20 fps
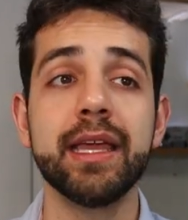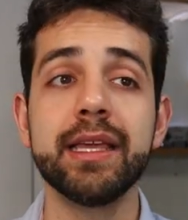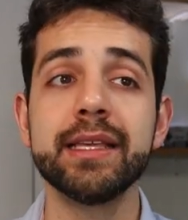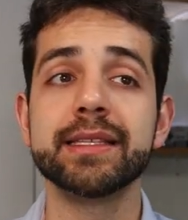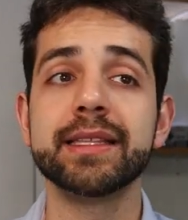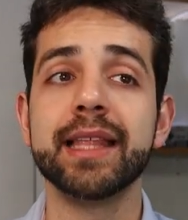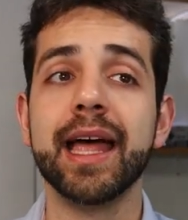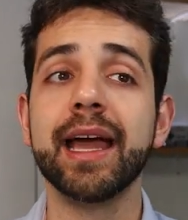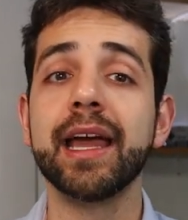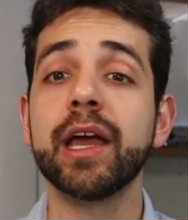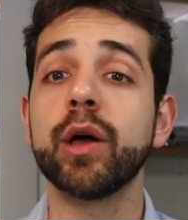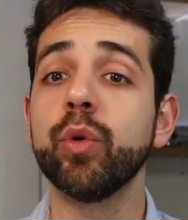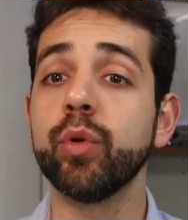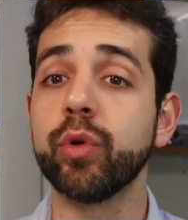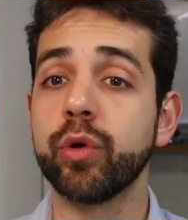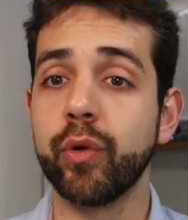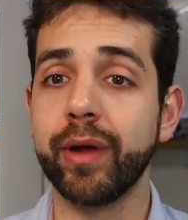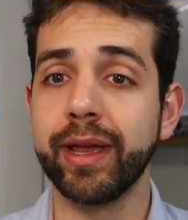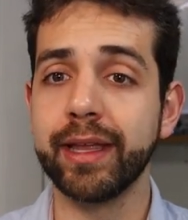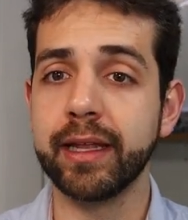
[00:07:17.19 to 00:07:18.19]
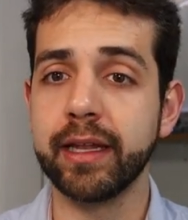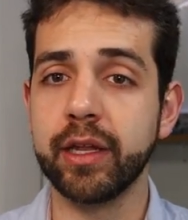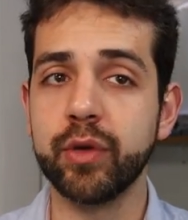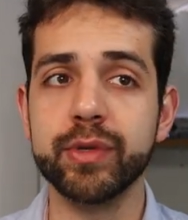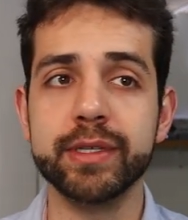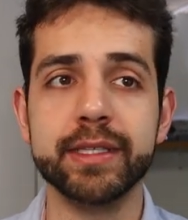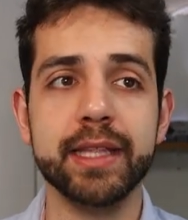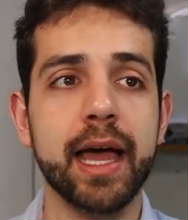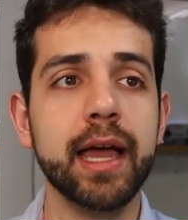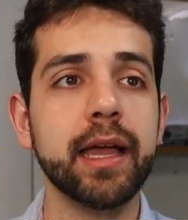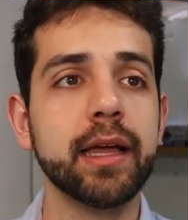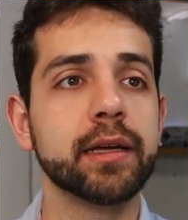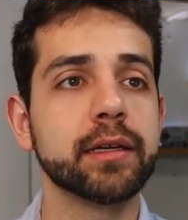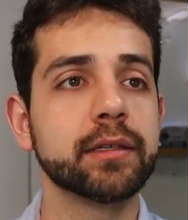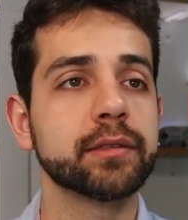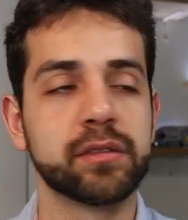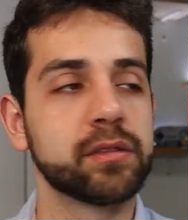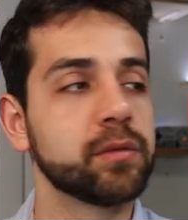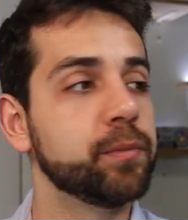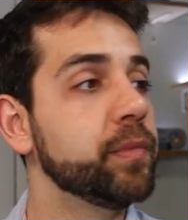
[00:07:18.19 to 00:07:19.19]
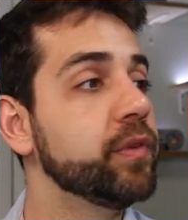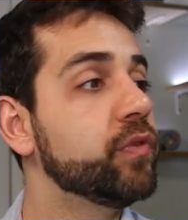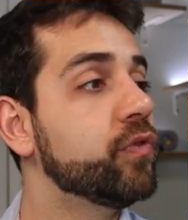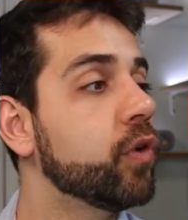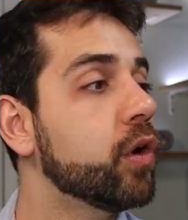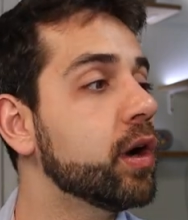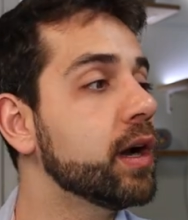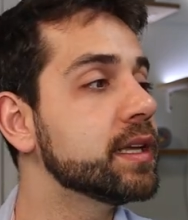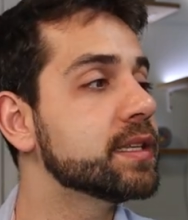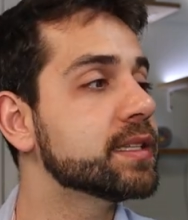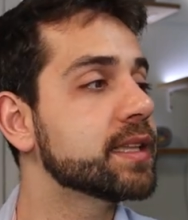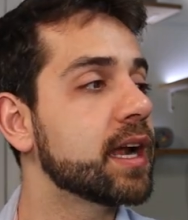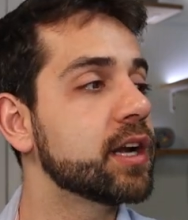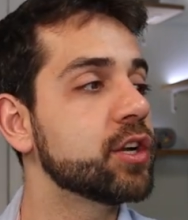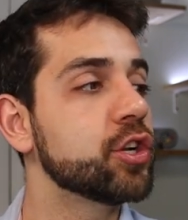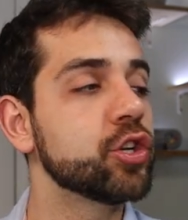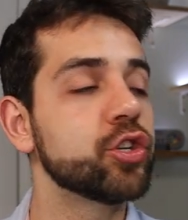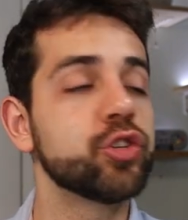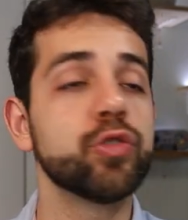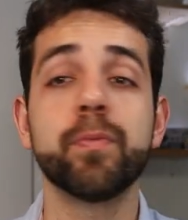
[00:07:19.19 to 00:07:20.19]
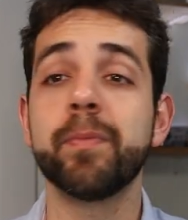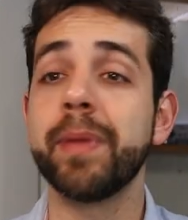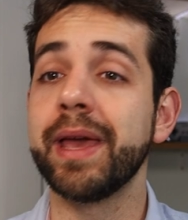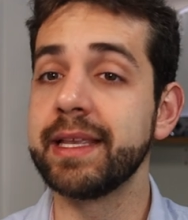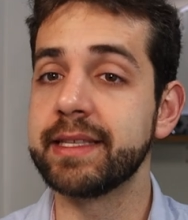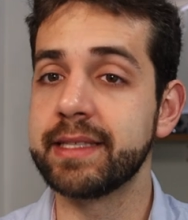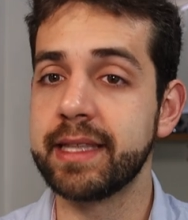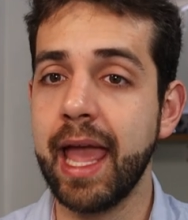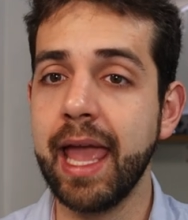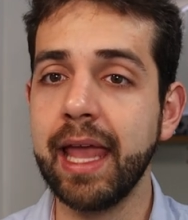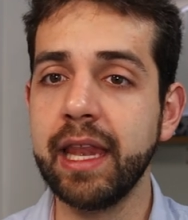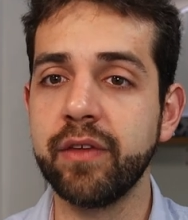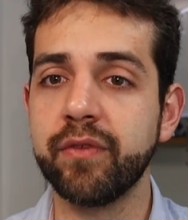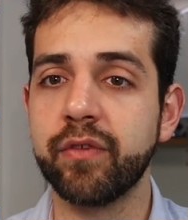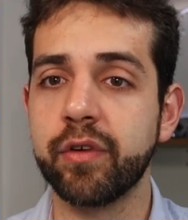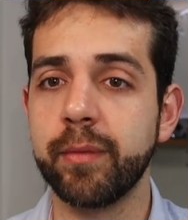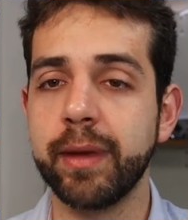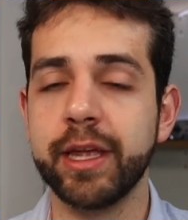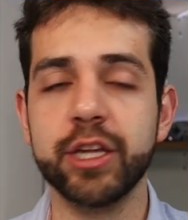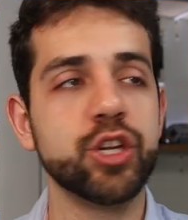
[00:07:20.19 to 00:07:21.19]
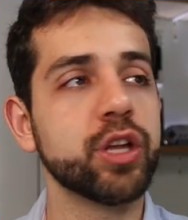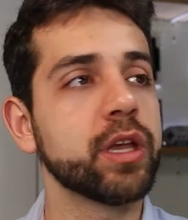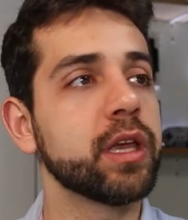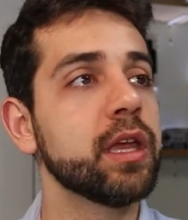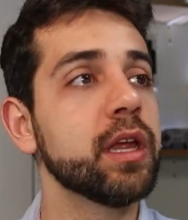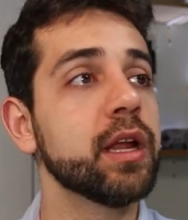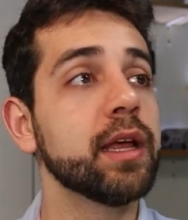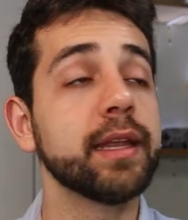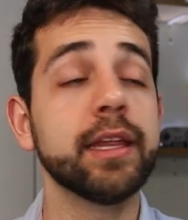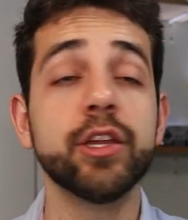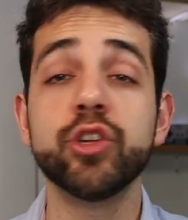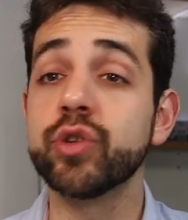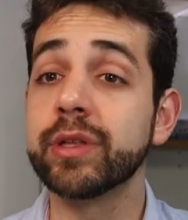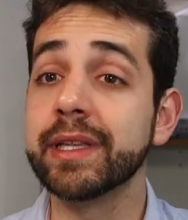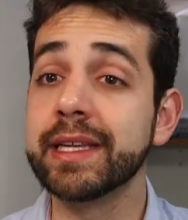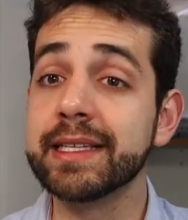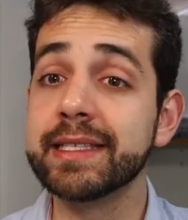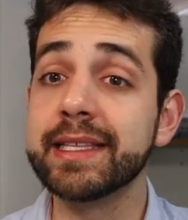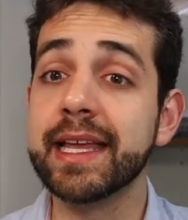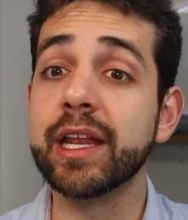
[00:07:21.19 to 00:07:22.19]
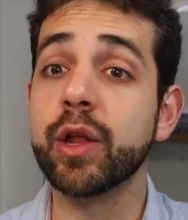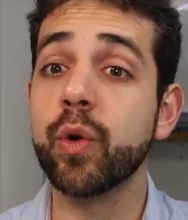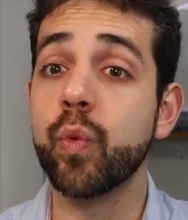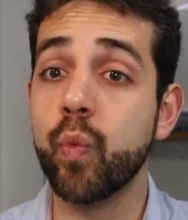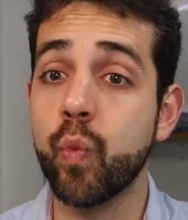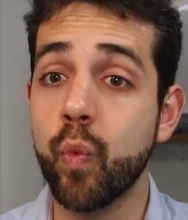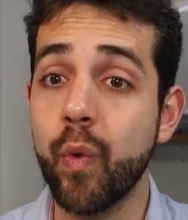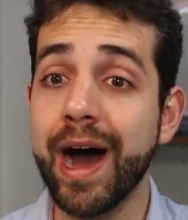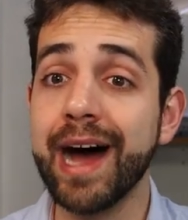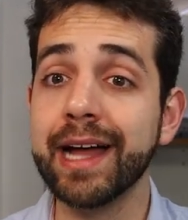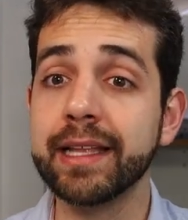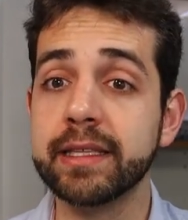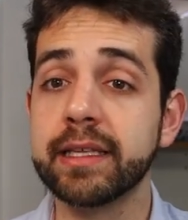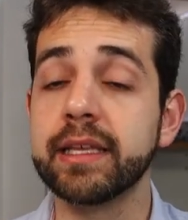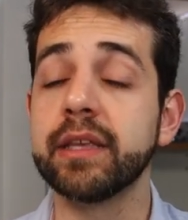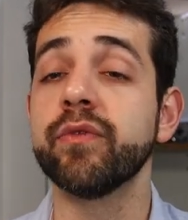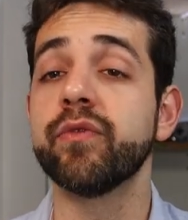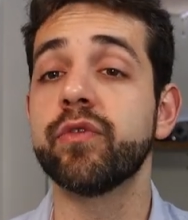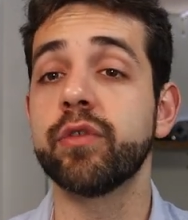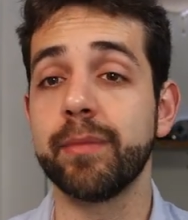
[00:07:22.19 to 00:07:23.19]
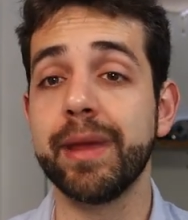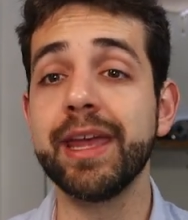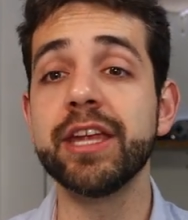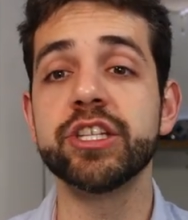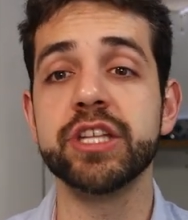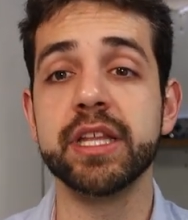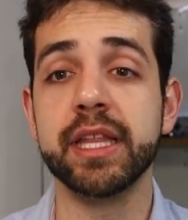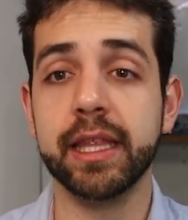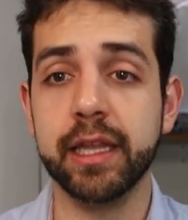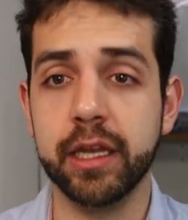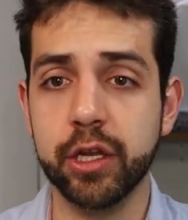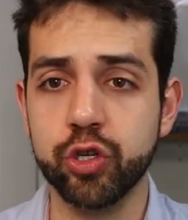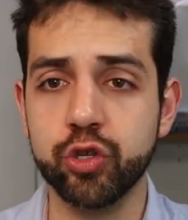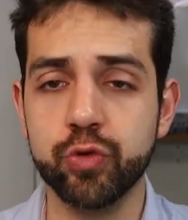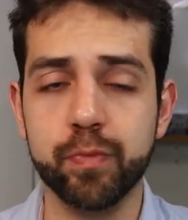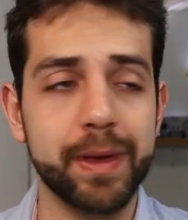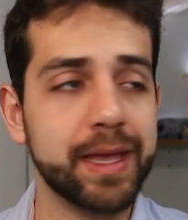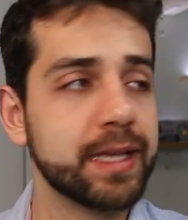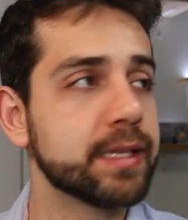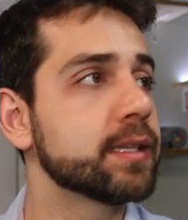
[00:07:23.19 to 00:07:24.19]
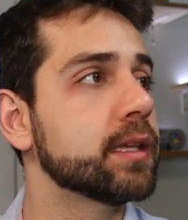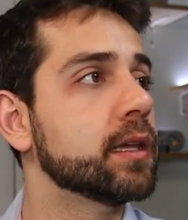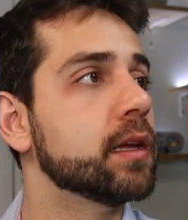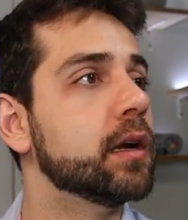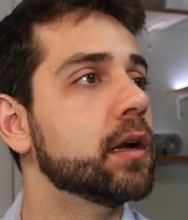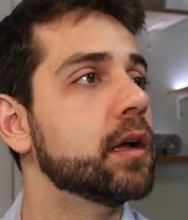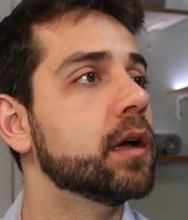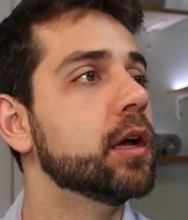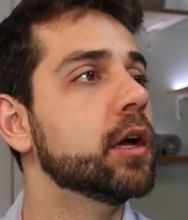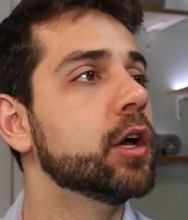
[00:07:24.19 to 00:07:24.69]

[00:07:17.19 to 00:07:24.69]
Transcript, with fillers: In stack, I will create a new stack. Before I start to paste any information here, I need to understand what information that I need to paste here.